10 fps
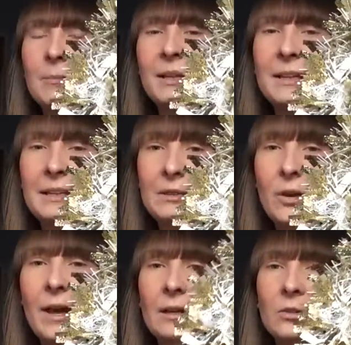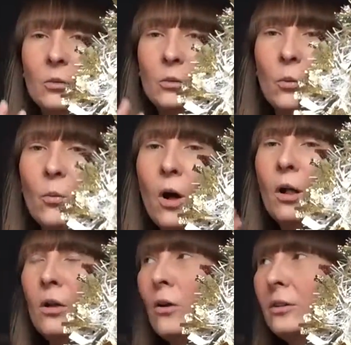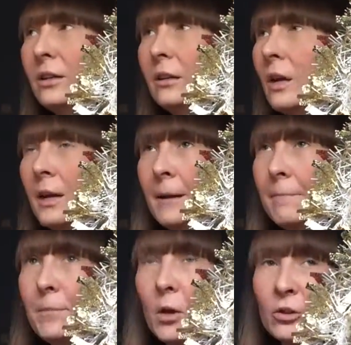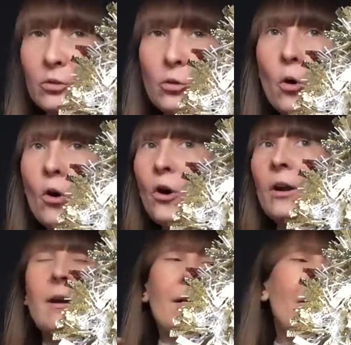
I'm planning to hang it on a wall, on a door.